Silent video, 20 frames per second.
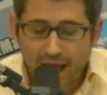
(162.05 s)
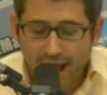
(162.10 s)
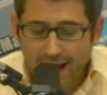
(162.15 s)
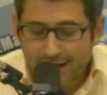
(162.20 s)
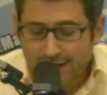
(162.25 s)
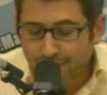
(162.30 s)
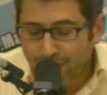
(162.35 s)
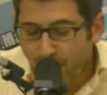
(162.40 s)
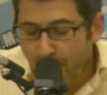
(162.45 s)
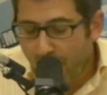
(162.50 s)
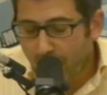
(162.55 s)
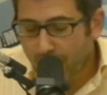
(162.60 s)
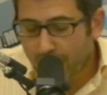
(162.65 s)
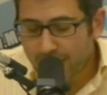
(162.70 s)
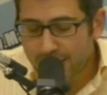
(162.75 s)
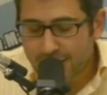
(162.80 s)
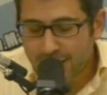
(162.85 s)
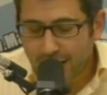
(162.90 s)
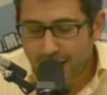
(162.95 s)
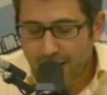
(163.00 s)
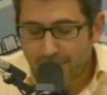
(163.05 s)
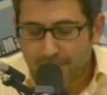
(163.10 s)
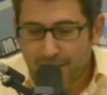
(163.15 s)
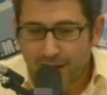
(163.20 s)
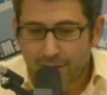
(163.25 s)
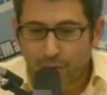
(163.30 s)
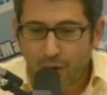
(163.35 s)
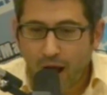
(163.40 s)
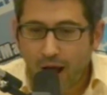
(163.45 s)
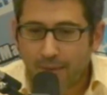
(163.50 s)
And as far as uh,
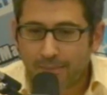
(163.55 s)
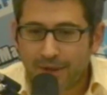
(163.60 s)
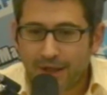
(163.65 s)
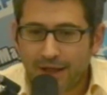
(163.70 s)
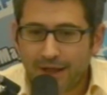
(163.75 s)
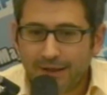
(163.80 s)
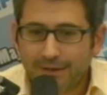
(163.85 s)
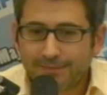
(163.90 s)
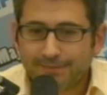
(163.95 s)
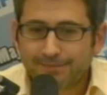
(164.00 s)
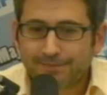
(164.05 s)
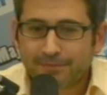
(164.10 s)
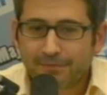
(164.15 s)
Mitt Romney